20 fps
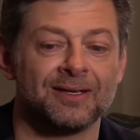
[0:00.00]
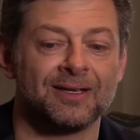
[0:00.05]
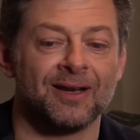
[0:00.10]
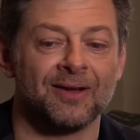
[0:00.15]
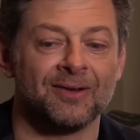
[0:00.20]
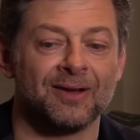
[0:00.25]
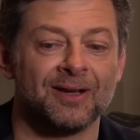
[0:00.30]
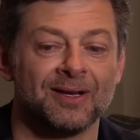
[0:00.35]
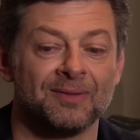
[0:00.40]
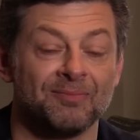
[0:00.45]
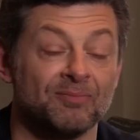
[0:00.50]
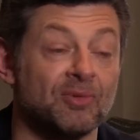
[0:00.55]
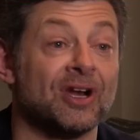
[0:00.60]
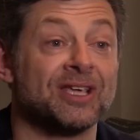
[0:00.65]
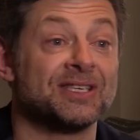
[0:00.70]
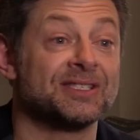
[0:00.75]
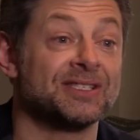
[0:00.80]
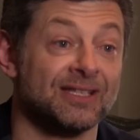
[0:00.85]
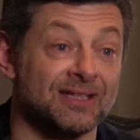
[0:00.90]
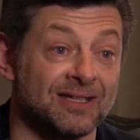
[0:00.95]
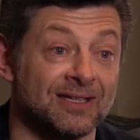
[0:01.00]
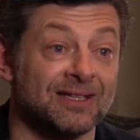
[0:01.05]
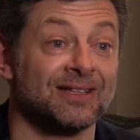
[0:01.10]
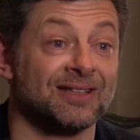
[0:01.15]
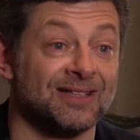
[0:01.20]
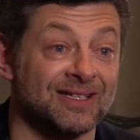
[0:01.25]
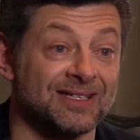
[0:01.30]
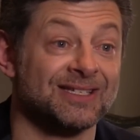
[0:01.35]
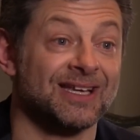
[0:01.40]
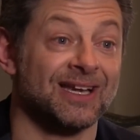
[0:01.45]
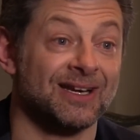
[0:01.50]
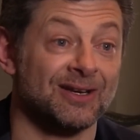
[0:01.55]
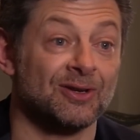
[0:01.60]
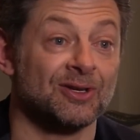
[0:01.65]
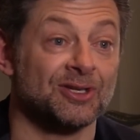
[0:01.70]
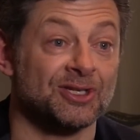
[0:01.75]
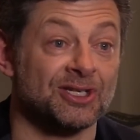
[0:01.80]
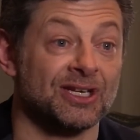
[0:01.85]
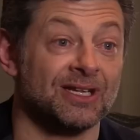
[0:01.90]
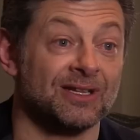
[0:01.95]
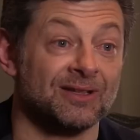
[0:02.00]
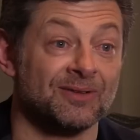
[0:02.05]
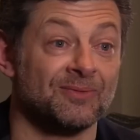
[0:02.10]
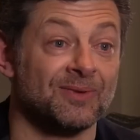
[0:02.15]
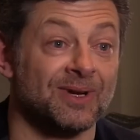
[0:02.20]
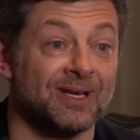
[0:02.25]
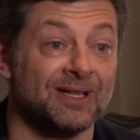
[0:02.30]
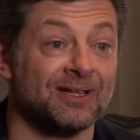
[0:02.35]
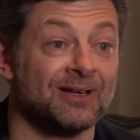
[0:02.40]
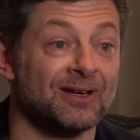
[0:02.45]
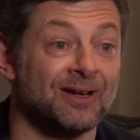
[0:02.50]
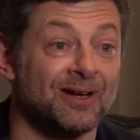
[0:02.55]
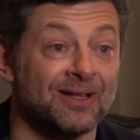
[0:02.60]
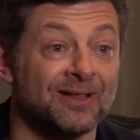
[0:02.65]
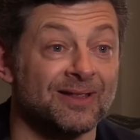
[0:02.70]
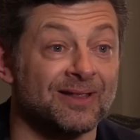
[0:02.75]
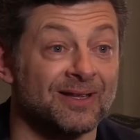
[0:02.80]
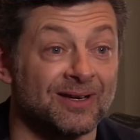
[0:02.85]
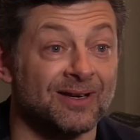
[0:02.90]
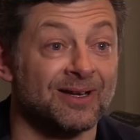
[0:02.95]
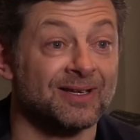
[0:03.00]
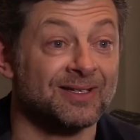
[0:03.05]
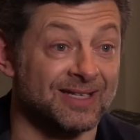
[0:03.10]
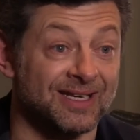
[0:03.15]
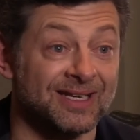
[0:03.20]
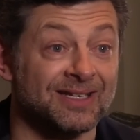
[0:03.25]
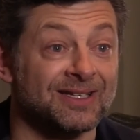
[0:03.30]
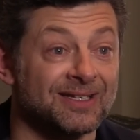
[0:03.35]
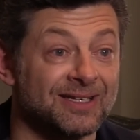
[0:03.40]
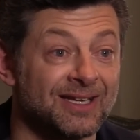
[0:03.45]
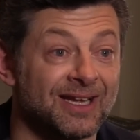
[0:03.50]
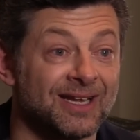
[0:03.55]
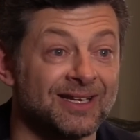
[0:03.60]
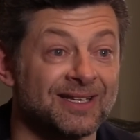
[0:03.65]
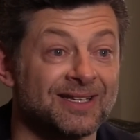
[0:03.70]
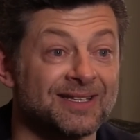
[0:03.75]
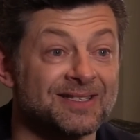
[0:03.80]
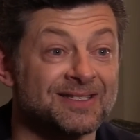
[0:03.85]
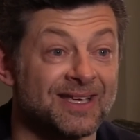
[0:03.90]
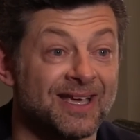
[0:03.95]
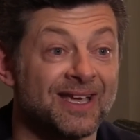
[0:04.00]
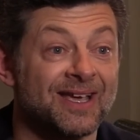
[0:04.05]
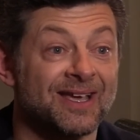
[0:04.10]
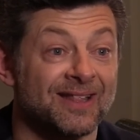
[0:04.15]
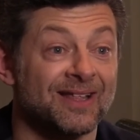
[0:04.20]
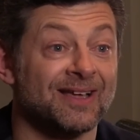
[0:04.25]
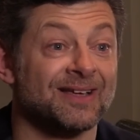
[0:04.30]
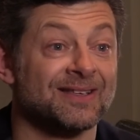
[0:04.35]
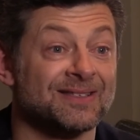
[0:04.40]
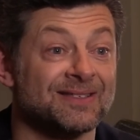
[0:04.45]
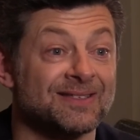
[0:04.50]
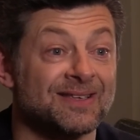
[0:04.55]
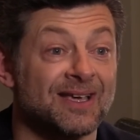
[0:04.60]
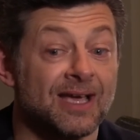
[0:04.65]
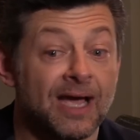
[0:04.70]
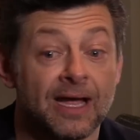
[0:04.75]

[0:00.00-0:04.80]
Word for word: you know, and embracing the, the technology in the way that I that I did, and and it's that's.